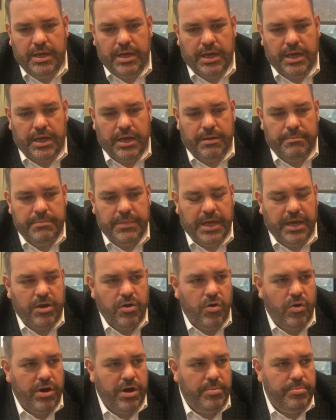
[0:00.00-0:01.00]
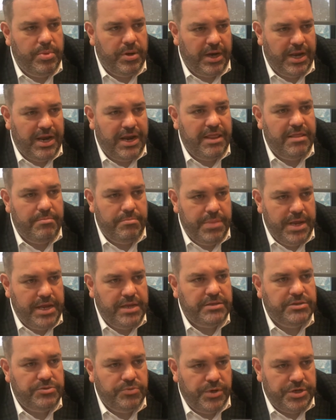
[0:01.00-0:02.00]
um, get caught up in kind of the
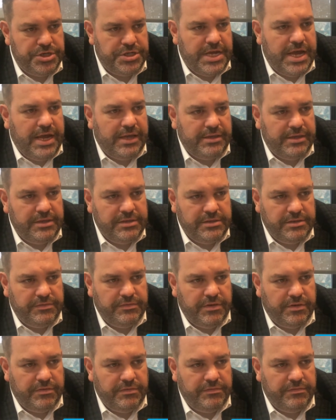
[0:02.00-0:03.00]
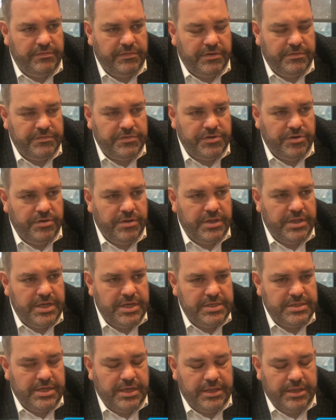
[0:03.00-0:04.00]
bait and switch tactics of, of, of certain
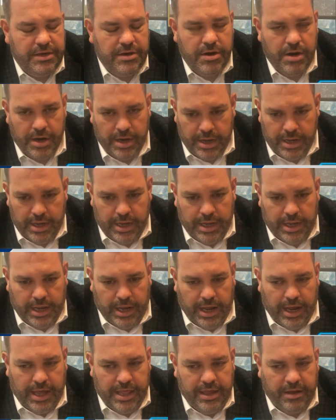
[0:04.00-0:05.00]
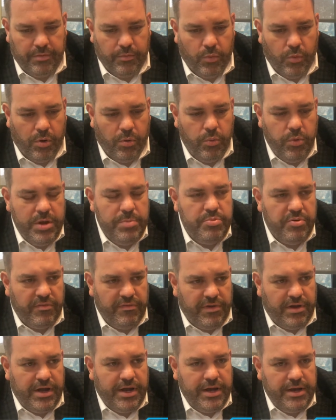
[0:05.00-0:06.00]
things out there. I think what we
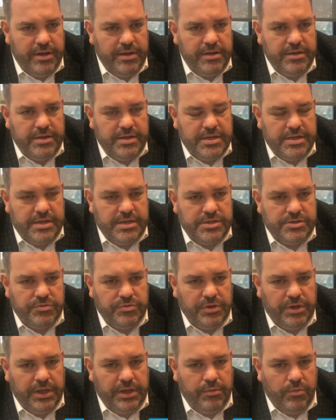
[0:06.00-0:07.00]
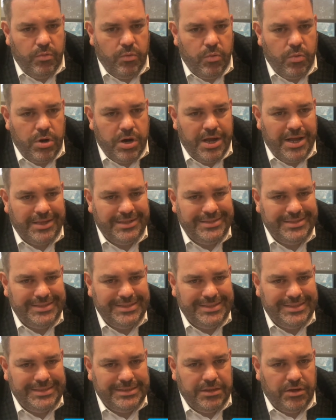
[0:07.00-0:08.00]
provide is really we're not
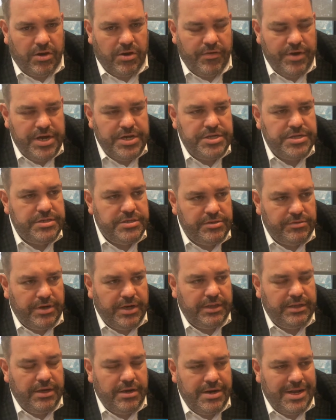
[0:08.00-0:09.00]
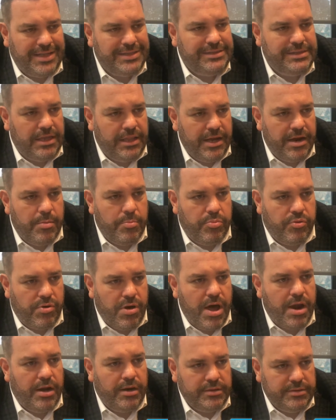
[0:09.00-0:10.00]
our agents are out there not selling a
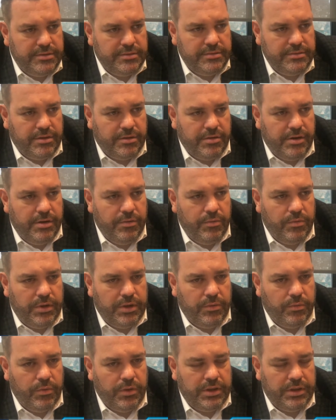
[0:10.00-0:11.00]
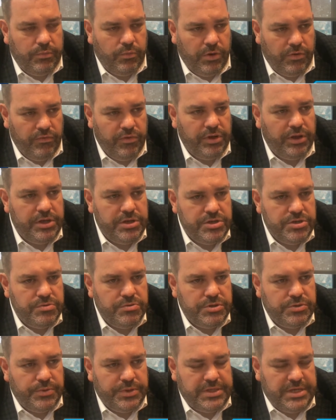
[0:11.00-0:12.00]
product. All right, what what we really
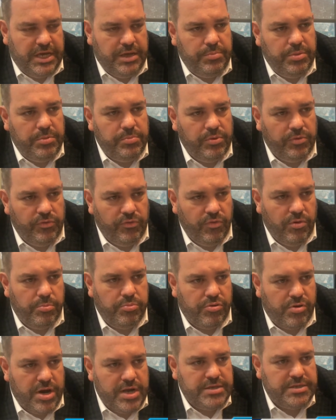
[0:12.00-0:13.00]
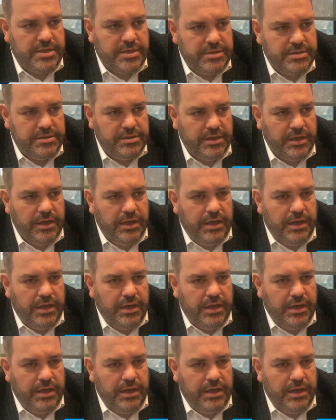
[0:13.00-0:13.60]
do is we take people through a process